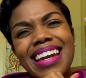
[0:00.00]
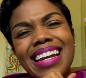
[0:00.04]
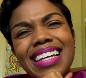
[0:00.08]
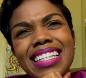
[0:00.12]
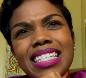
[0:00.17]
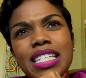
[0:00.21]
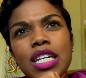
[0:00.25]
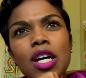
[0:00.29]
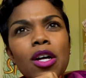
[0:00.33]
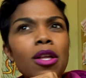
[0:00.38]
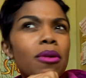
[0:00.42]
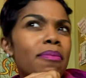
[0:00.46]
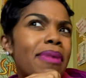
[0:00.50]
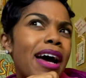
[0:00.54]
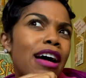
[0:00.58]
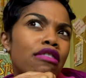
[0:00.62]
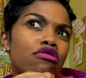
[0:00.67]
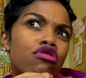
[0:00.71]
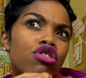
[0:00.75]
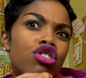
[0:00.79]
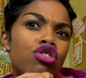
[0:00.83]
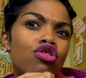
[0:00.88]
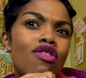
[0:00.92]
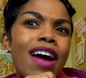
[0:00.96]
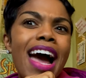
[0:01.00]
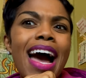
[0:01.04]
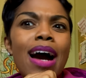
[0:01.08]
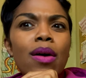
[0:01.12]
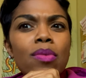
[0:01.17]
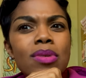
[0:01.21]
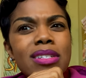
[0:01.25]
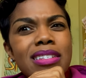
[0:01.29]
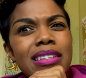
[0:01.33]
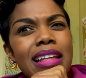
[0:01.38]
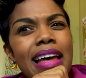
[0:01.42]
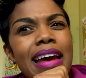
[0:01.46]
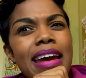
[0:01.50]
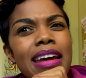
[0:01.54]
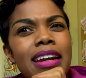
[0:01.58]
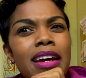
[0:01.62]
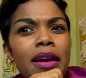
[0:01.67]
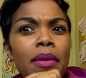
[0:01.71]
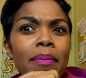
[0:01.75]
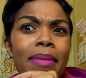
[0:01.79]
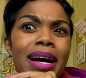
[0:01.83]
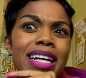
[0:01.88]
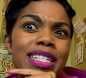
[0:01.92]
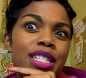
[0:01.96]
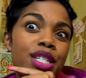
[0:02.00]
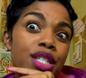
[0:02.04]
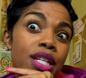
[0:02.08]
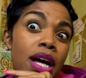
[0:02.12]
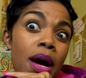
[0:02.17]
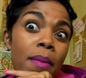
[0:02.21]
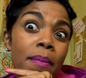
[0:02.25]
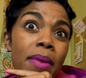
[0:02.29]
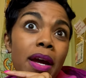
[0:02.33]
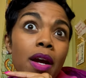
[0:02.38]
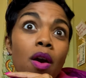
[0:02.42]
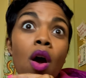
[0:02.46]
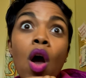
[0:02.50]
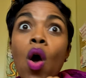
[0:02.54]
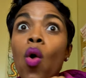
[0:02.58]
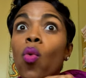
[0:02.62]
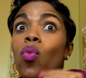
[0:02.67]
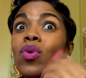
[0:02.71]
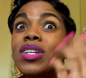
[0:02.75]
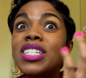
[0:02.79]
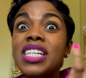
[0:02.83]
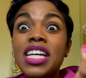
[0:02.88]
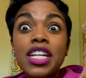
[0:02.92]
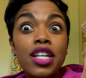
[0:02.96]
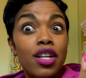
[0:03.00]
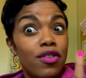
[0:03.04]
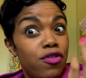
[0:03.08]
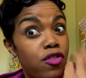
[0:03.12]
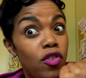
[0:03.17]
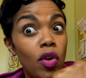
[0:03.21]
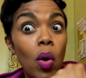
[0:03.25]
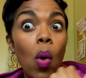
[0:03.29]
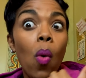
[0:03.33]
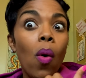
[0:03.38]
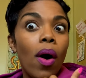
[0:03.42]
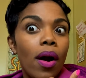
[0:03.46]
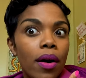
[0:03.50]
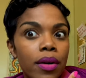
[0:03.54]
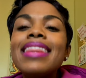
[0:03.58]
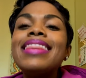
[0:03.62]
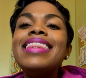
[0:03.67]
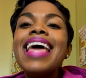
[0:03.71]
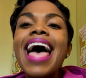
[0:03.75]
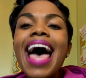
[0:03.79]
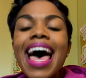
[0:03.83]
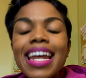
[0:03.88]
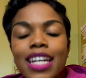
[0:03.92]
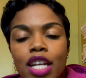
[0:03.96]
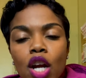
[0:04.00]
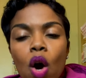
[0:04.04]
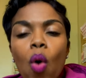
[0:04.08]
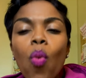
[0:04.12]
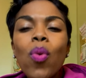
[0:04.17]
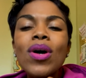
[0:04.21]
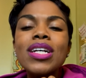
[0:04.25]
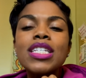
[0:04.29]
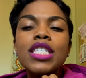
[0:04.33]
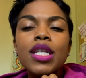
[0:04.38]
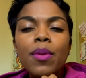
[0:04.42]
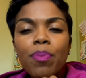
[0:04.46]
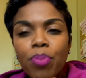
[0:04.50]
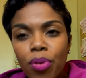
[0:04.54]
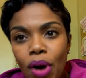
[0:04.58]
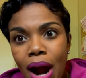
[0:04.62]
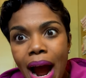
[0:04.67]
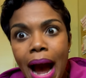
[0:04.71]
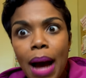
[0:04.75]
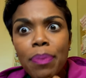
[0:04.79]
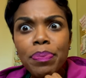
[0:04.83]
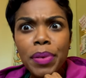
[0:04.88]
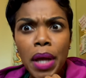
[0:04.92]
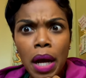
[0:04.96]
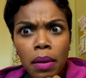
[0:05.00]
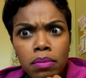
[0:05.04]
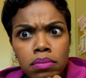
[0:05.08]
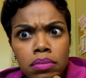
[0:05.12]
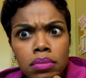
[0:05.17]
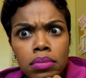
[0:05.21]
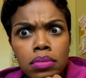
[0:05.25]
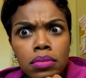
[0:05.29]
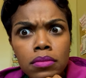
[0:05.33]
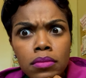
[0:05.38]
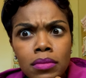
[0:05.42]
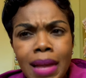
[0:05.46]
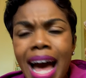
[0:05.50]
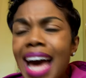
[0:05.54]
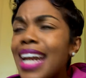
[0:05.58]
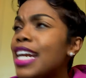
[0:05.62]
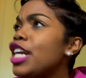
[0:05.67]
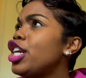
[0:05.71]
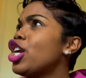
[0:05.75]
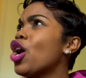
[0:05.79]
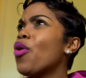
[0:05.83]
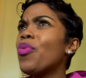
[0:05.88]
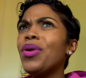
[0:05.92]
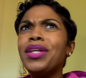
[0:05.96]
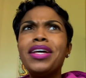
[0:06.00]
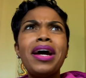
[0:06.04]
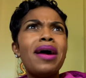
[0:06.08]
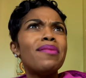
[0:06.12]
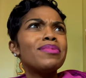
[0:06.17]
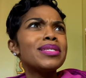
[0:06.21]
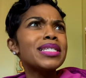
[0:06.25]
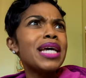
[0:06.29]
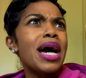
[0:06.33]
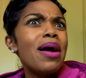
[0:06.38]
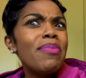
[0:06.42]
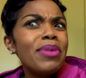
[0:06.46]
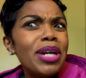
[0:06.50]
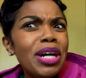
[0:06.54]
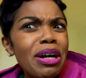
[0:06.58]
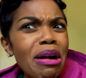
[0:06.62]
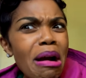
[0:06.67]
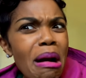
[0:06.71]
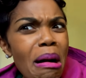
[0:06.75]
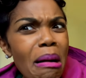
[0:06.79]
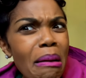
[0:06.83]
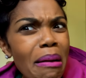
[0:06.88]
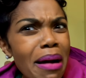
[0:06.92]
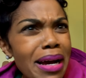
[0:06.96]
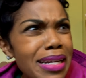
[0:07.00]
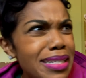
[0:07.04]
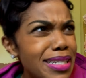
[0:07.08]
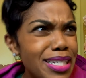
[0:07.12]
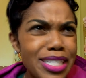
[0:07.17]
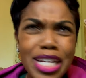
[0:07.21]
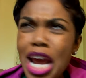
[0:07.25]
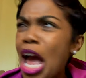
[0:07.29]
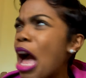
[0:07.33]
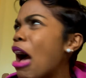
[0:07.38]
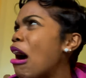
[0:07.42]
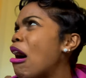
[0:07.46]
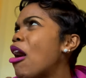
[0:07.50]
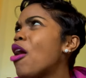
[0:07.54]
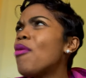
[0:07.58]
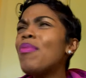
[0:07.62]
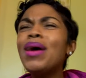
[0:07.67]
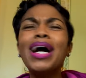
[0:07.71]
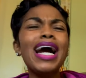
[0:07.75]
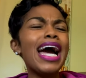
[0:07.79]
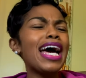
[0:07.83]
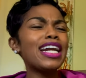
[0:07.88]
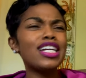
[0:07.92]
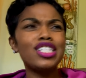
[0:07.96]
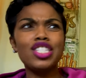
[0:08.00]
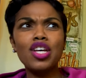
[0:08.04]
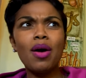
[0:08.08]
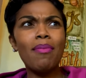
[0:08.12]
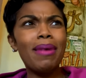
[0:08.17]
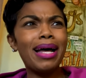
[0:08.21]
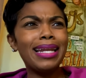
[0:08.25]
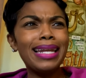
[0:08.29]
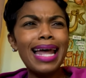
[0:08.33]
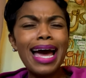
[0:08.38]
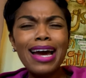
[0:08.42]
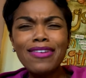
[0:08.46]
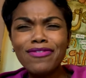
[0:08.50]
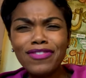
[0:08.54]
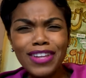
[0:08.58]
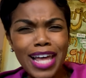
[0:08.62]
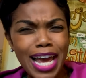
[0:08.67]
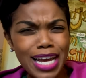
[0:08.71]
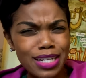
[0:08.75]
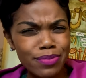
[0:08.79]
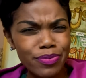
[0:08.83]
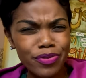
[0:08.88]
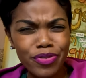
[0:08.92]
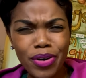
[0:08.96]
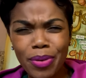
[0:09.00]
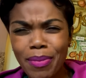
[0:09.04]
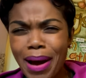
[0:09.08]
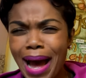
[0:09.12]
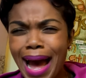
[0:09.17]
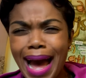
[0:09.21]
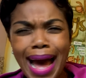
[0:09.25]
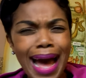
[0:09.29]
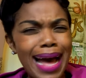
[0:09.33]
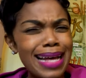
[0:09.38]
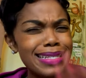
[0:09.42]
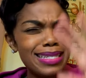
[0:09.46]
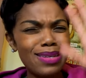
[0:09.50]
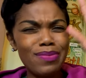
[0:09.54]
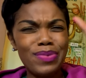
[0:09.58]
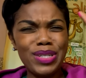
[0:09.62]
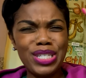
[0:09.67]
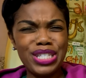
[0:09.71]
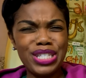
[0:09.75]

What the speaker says: until about 2 hours later and my stomach was in the floor. That was the problem. I didn't know whether I was coming or going. Child. Oh my God, I saw my life flash before my eyes. It was